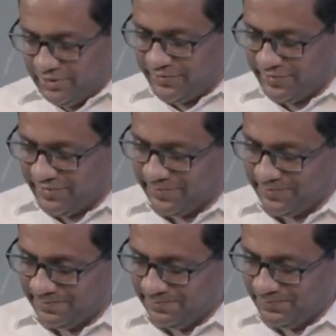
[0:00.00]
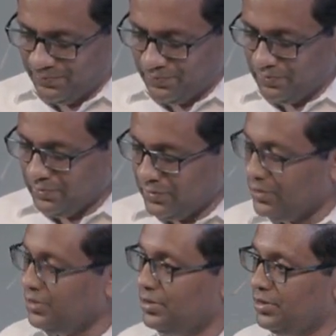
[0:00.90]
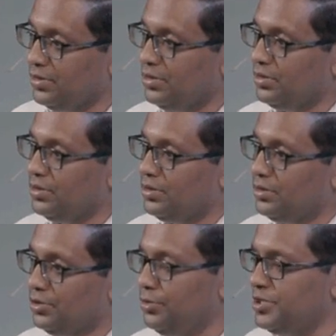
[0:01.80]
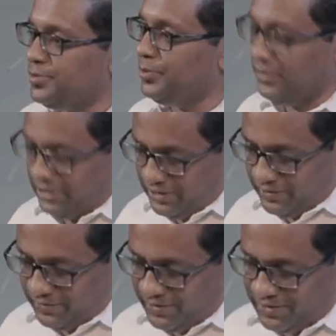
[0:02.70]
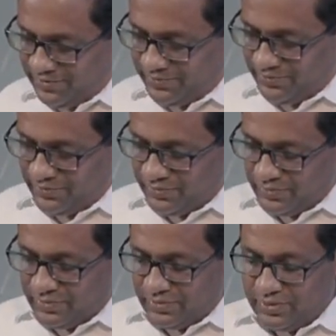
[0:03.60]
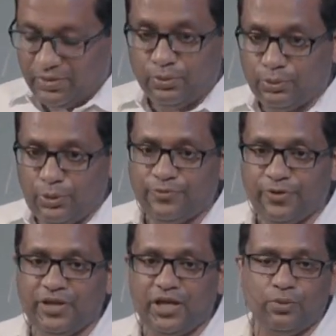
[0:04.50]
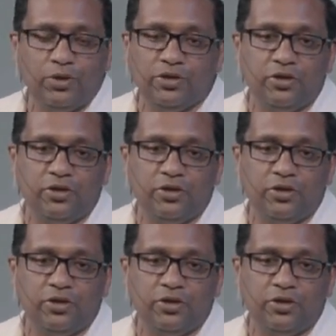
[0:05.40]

You misbelieve when we forget what it cost God to save you.